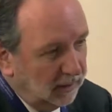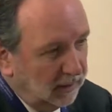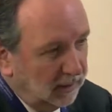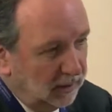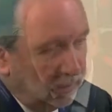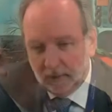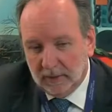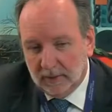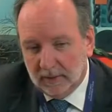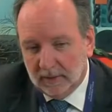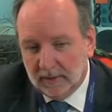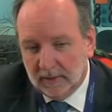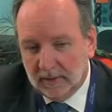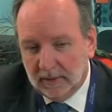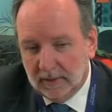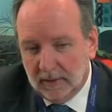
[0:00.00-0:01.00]
30
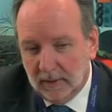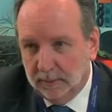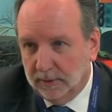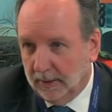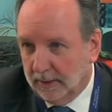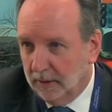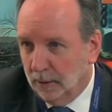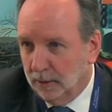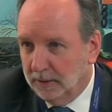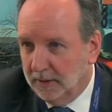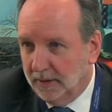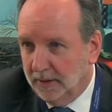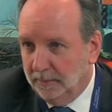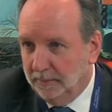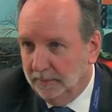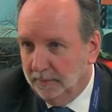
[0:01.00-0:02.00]
years seems like a long
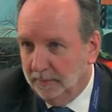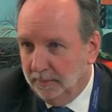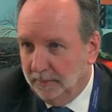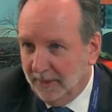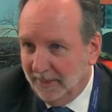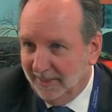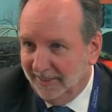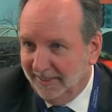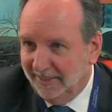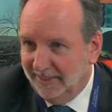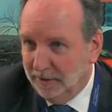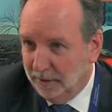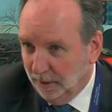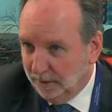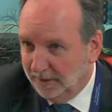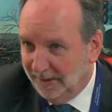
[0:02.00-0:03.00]
time. It is
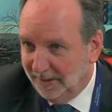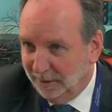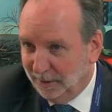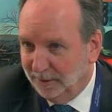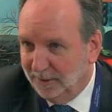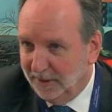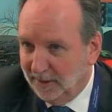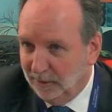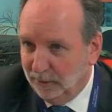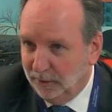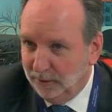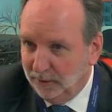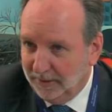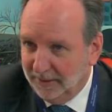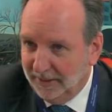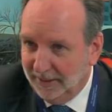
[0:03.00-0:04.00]
not a long time when
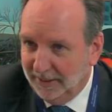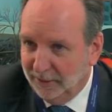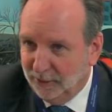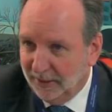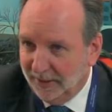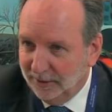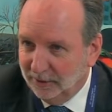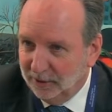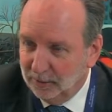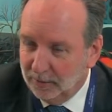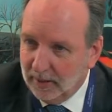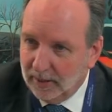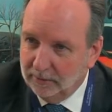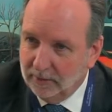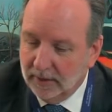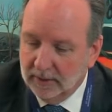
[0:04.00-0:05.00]
you see the challenges we
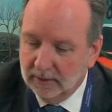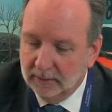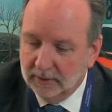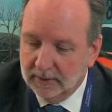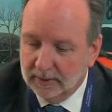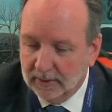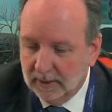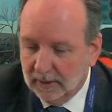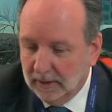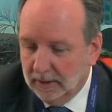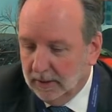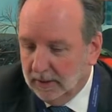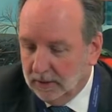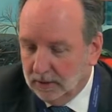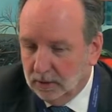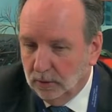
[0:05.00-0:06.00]
have ahead of us.
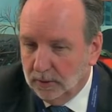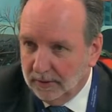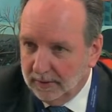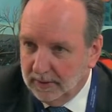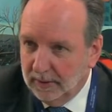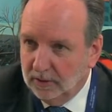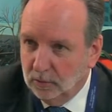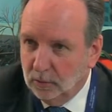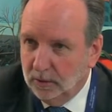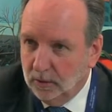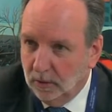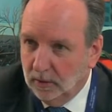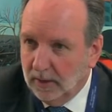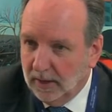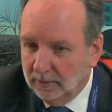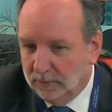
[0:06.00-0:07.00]
So in a sense, we
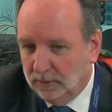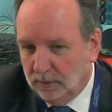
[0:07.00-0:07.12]
all have